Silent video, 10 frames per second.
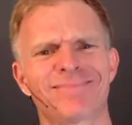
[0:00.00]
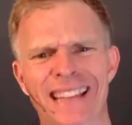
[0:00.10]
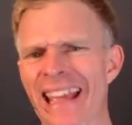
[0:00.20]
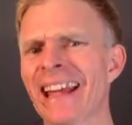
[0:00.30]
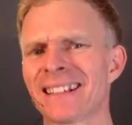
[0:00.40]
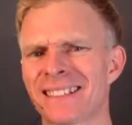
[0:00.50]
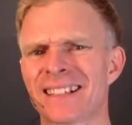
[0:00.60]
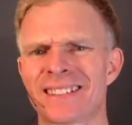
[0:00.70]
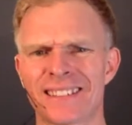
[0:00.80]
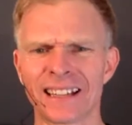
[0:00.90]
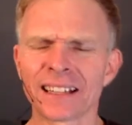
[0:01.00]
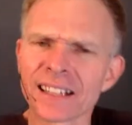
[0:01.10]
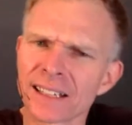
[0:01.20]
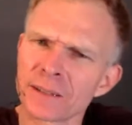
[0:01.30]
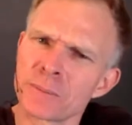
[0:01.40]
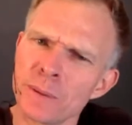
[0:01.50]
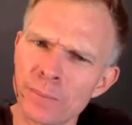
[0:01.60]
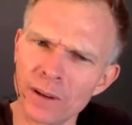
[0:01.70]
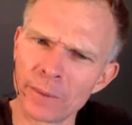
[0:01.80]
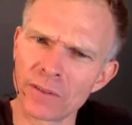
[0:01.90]
hectic thing, gets
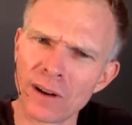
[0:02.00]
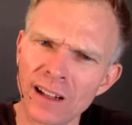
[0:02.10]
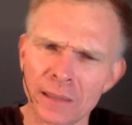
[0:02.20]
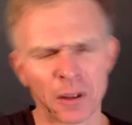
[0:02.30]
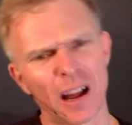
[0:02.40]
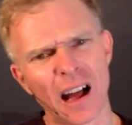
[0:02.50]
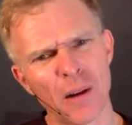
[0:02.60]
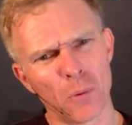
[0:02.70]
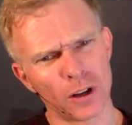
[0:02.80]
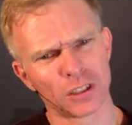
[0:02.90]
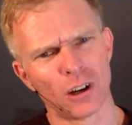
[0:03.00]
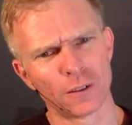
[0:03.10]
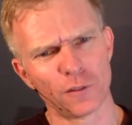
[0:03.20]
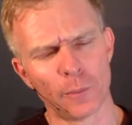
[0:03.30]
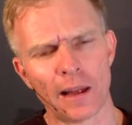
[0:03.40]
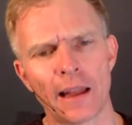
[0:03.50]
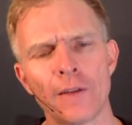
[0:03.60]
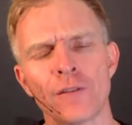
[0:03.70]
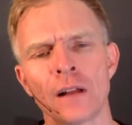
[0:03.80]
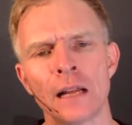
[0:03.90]
people a bit riled. And I worked hard for my life,
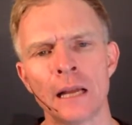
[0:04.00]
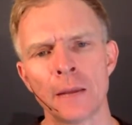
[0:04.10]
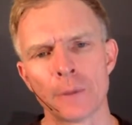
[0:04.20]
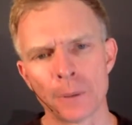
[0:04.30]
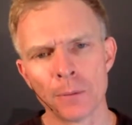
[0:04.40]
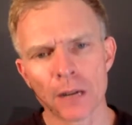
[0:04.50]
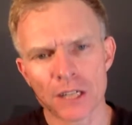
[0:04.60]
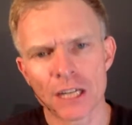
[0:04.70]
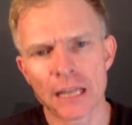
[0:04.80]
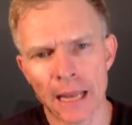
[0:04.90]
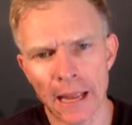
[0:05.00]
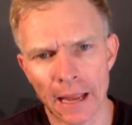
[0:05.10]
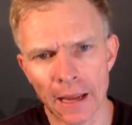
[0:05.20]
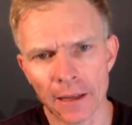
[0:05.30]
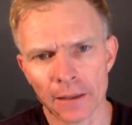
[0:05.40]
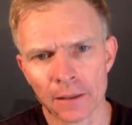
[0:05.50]
but people actually care.